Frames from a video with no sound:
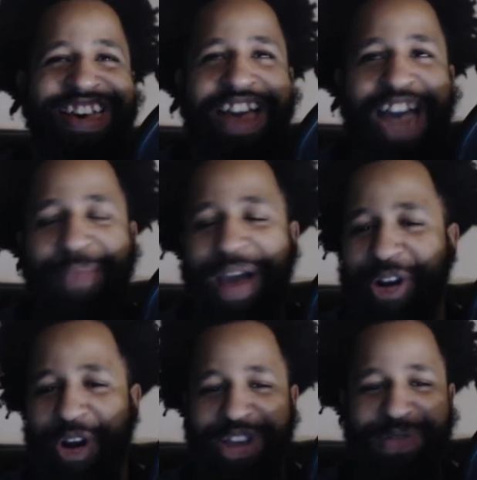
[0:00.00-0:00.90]
I'm not going
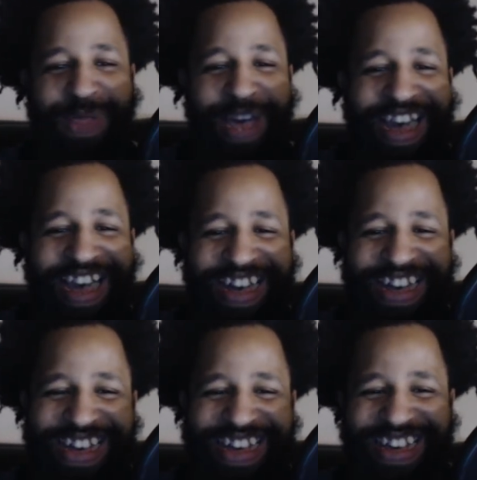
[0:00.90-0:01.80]
to argue with that.
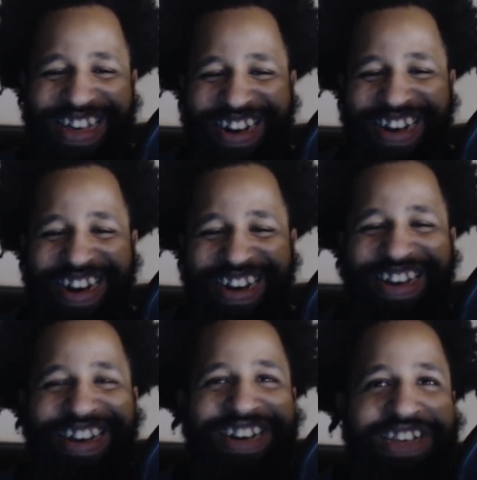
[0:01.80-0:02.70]

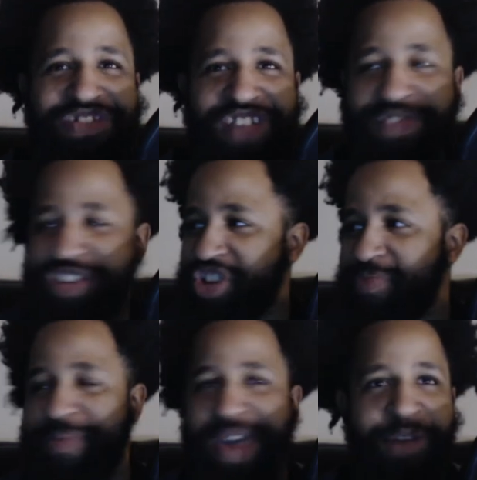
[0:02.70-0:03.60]
You definitely should
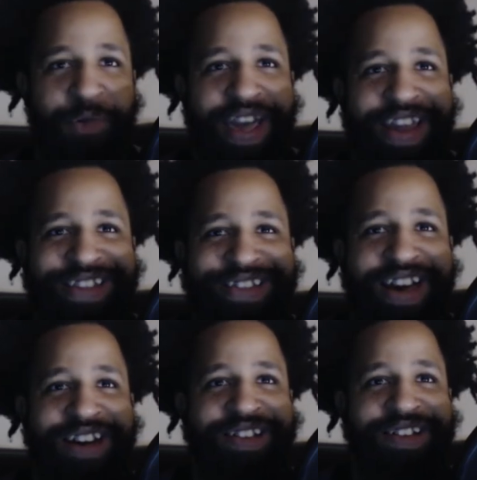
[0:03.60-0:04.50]
be making weight. It
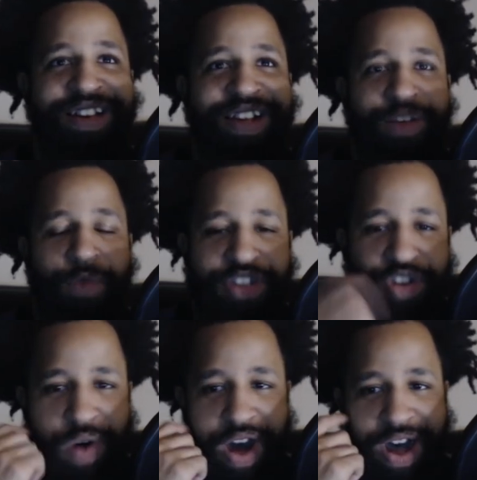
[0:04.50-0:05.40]
sucks when
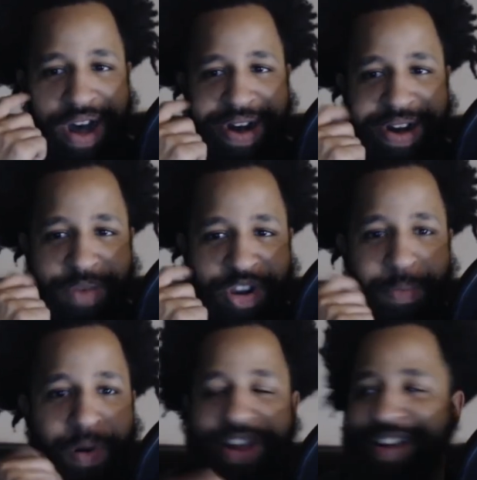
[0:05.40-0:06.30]
when your
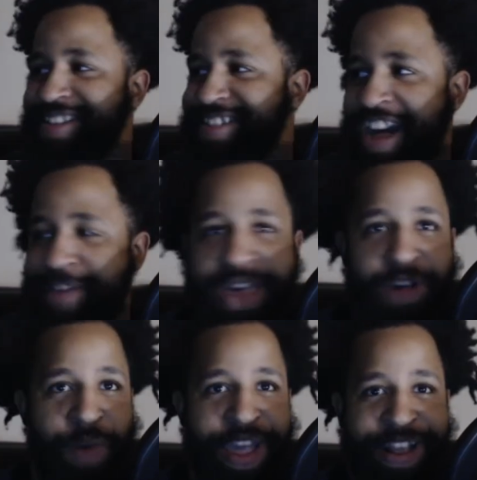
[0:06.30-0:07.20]
opponent does not make
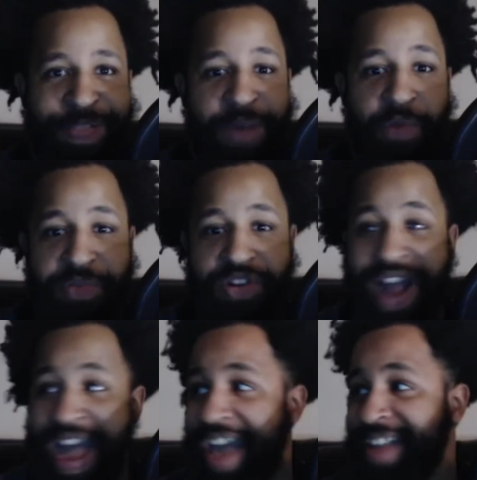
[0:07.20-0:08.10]
weight and then whips your
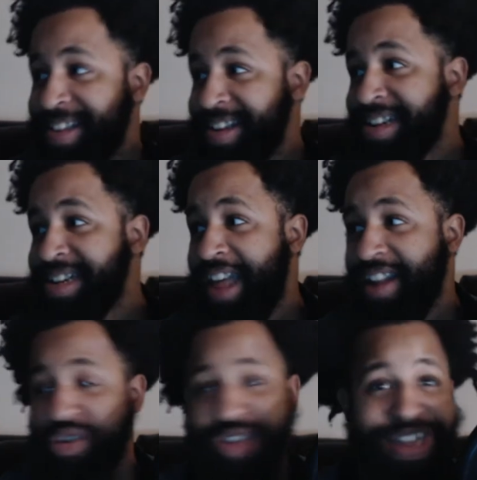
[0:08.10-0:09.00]
ass and
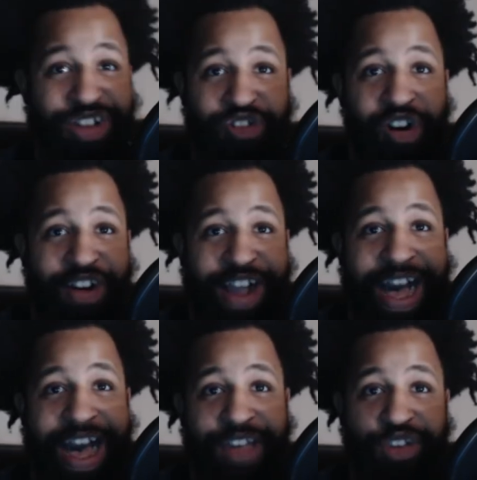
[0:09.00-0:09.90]
it looks like the stronger
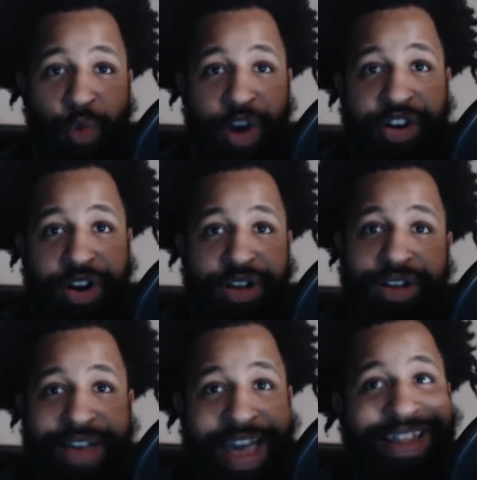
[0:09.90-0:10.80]
guy. You wonder,
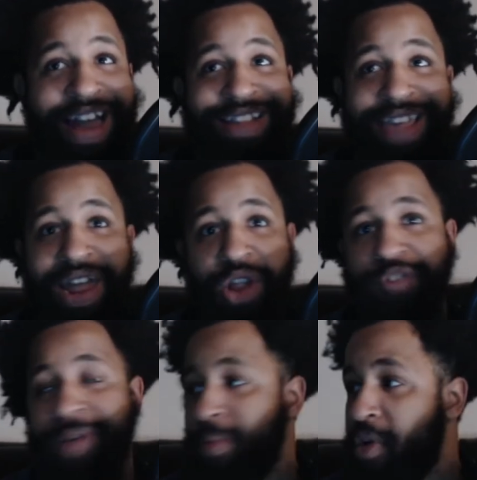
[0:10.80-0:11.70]
hey, did I take a little
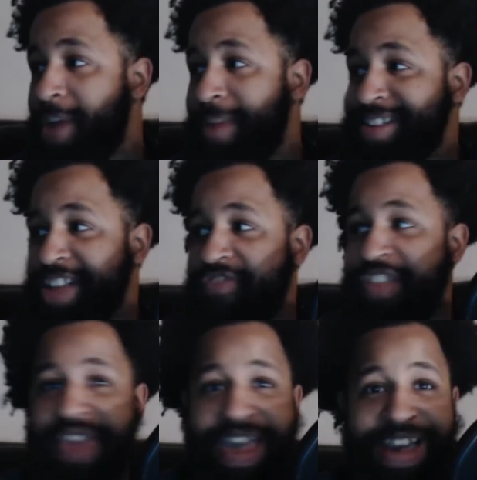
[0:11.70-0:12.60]
bit more out myself
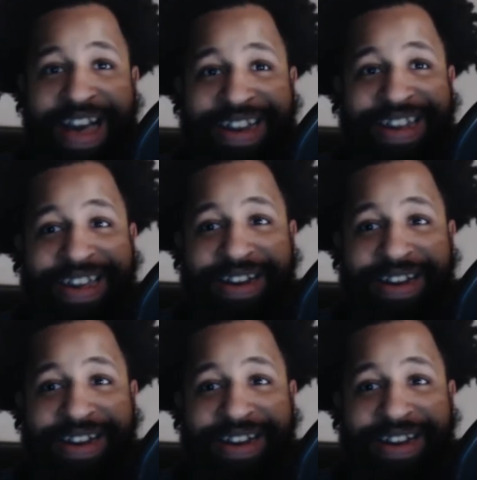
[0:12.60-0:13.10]
than that guy did?